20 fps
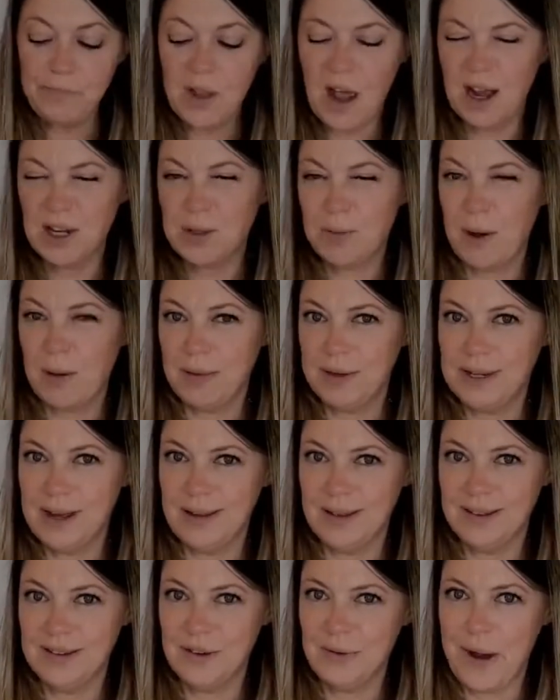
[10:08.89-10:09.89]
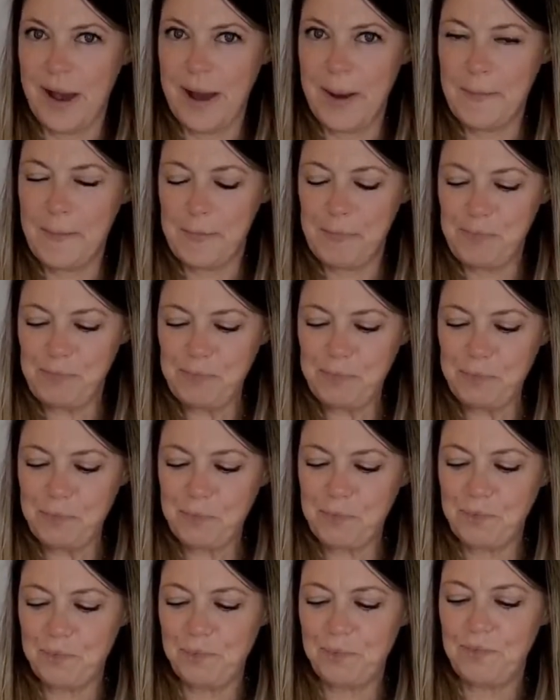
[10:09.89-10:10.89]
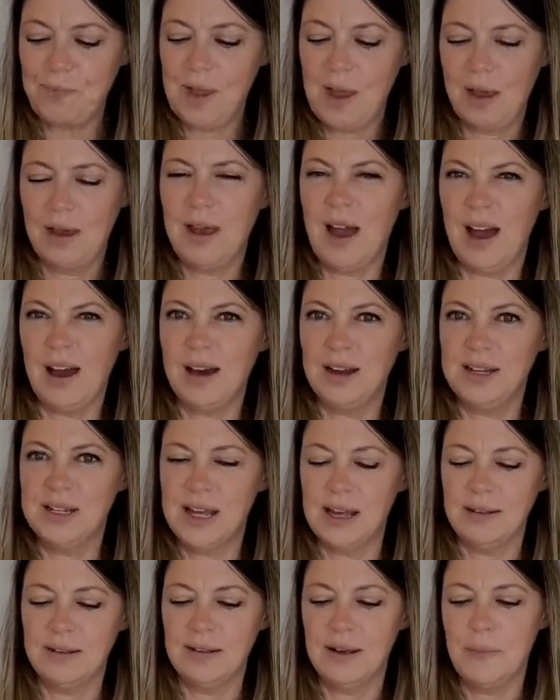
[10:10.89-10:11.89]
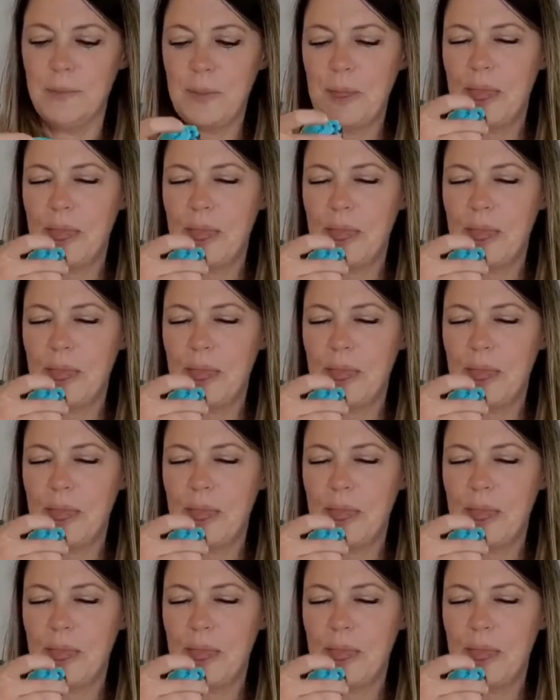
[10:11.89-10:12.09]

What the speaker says: I should probably taste it, right? Yeah, I gotta taste it.